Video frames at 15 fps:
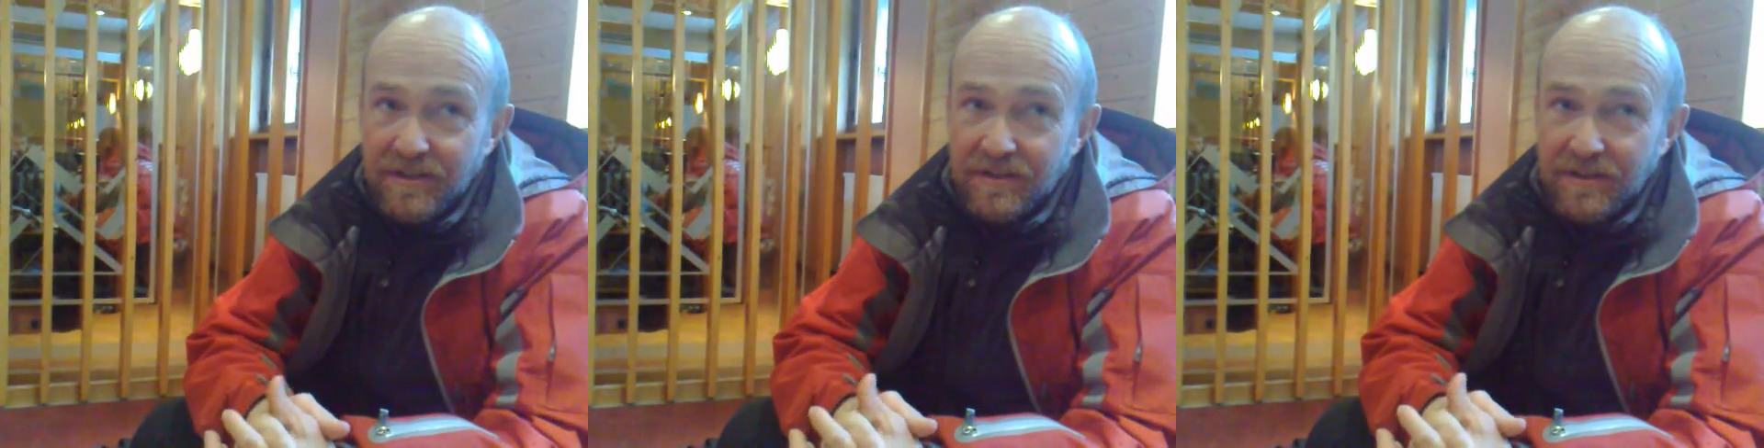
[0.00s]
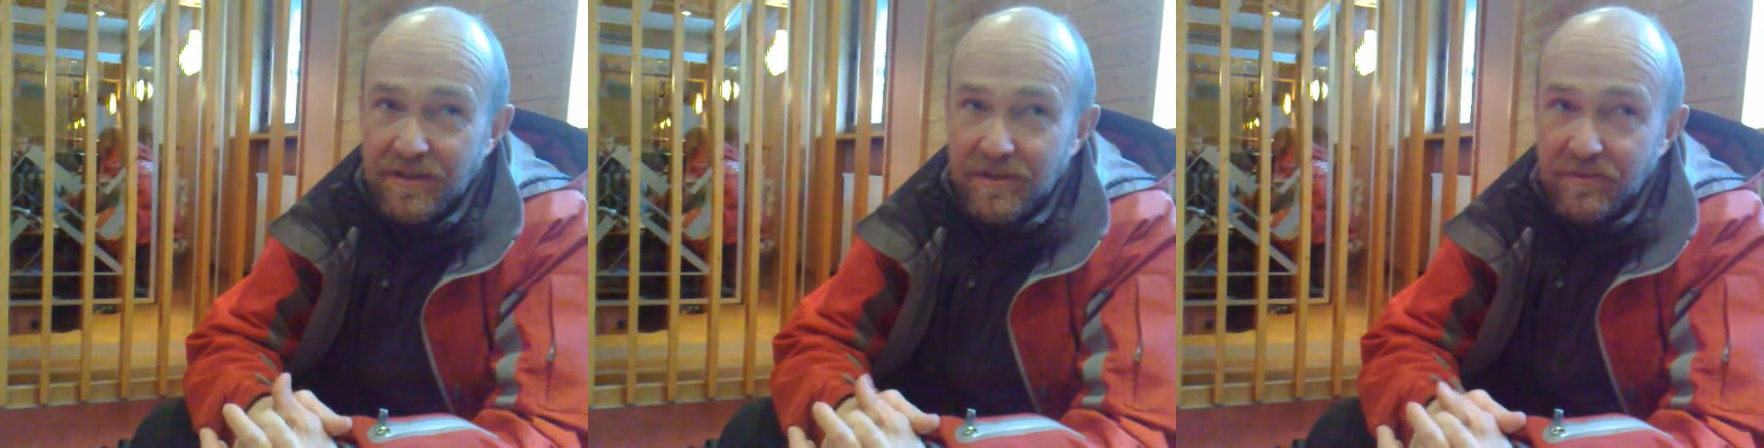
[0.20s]

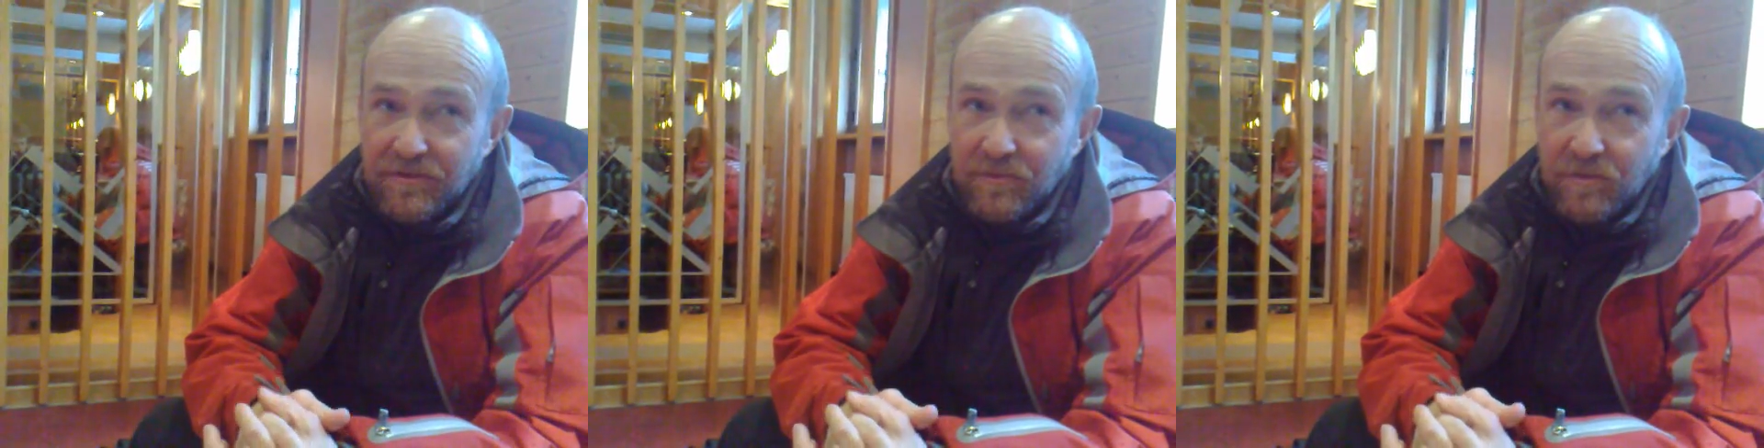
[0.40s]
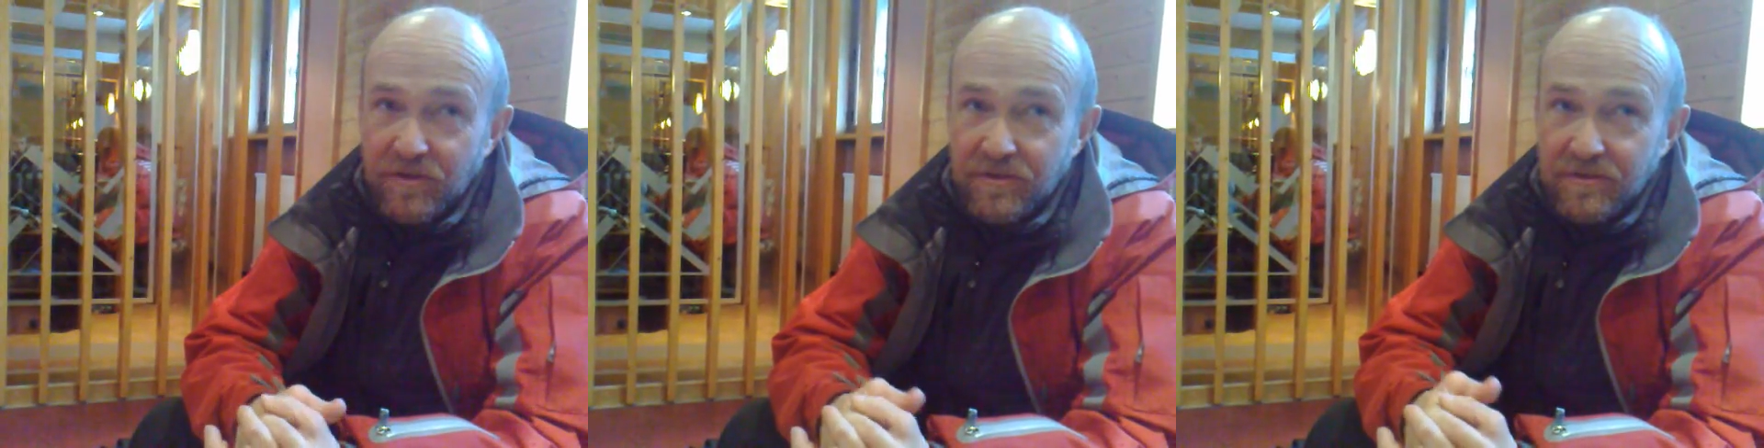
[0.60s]
So that
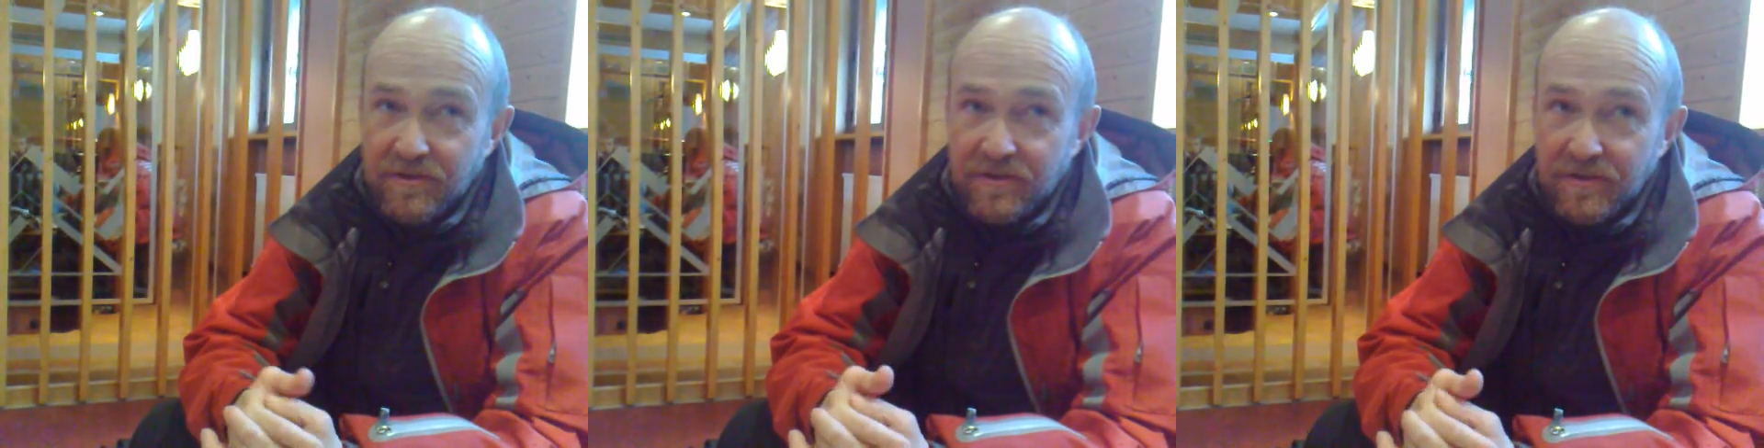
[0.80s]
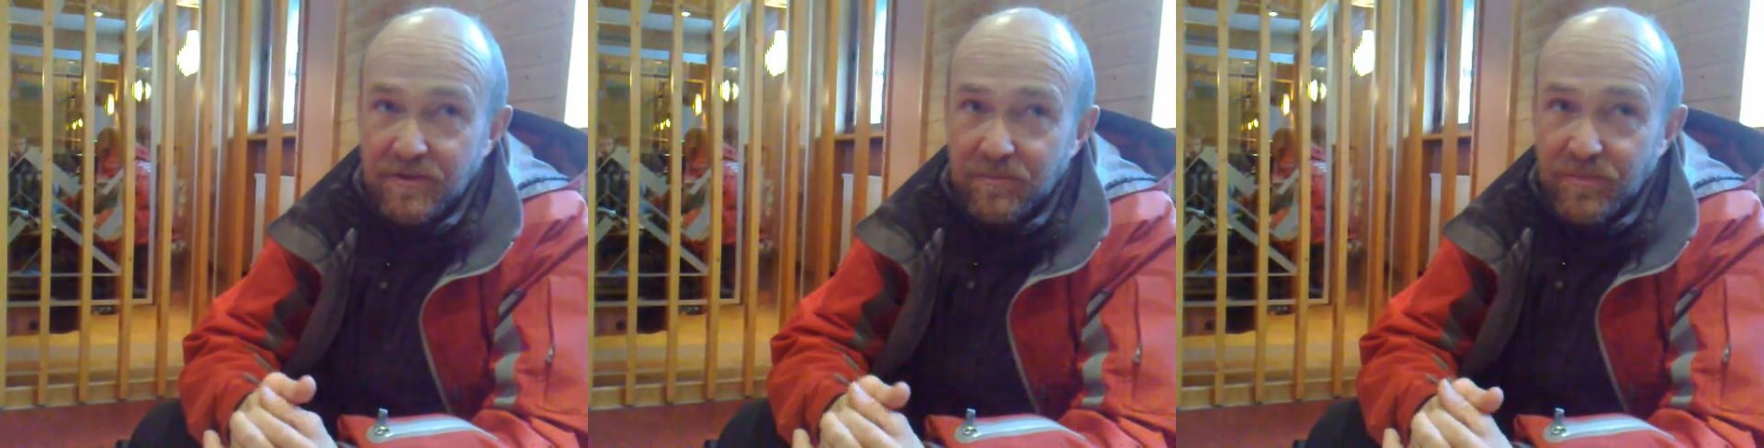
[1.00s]
was one
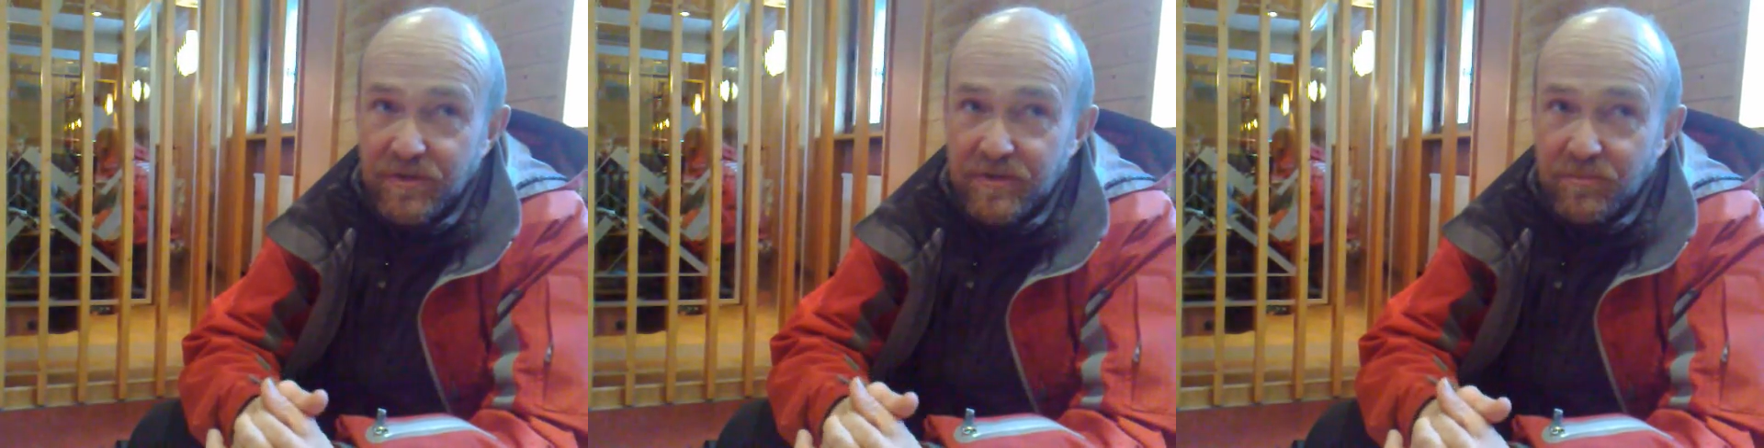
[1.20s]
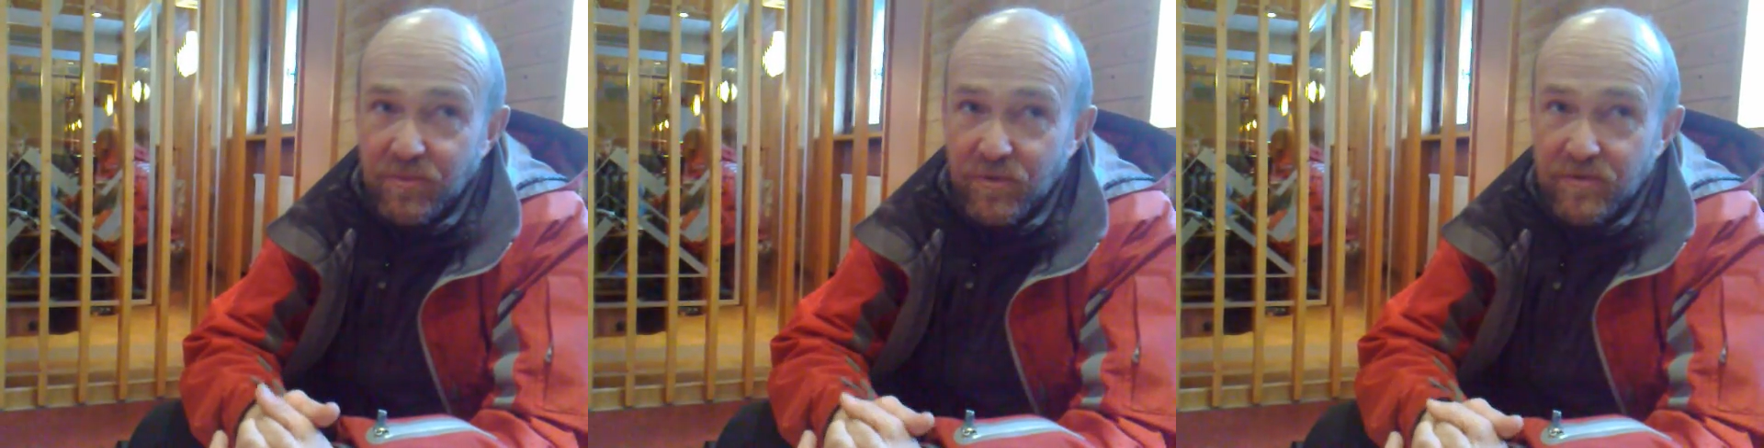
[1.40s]

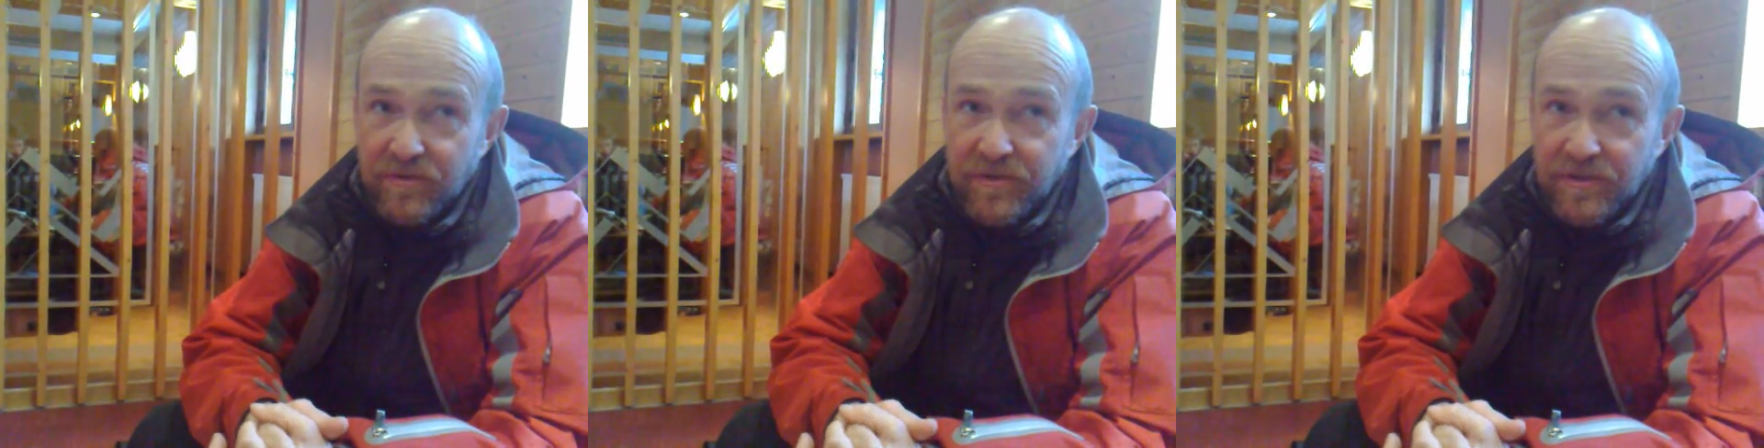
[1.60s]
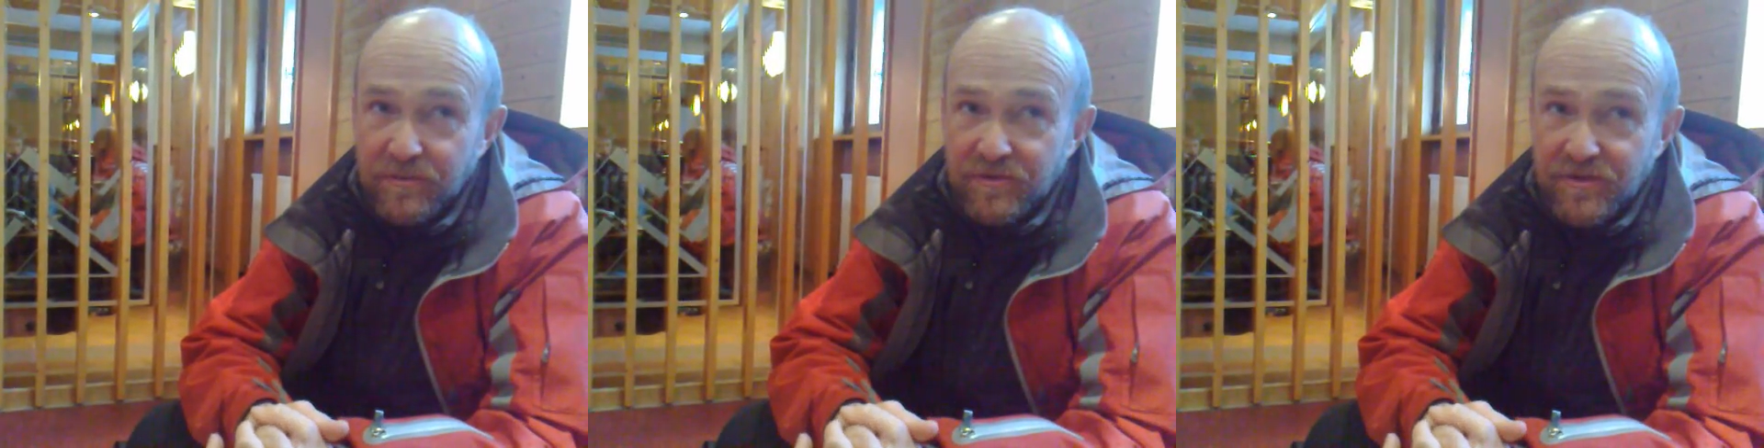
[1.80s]
pretty
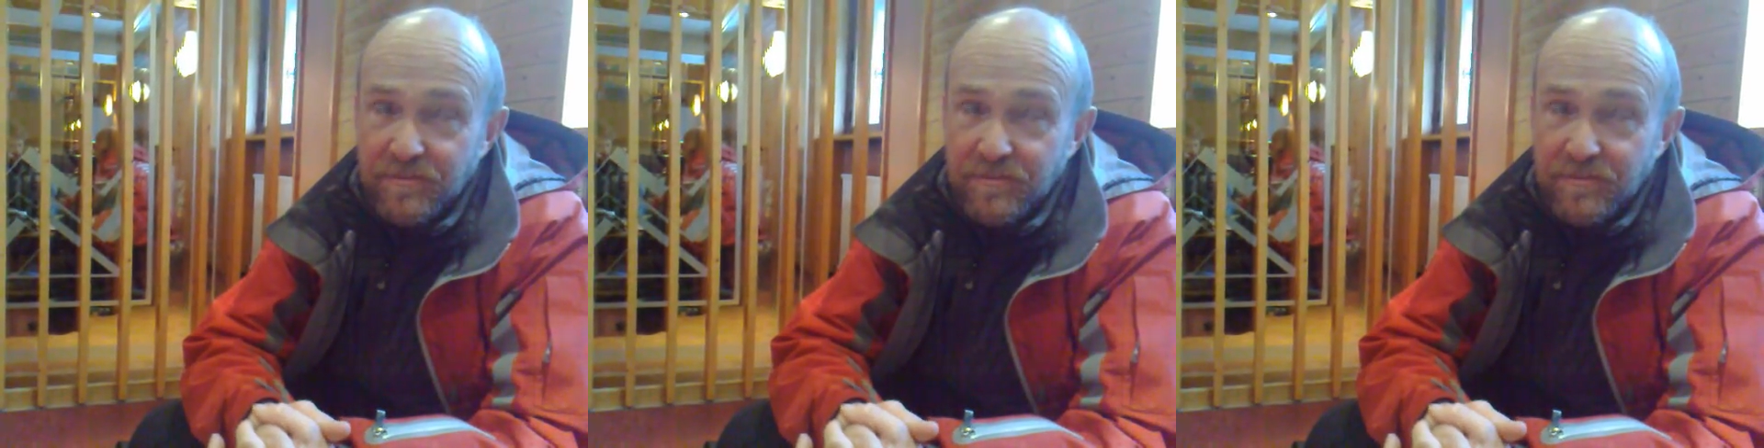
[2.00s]
important thing,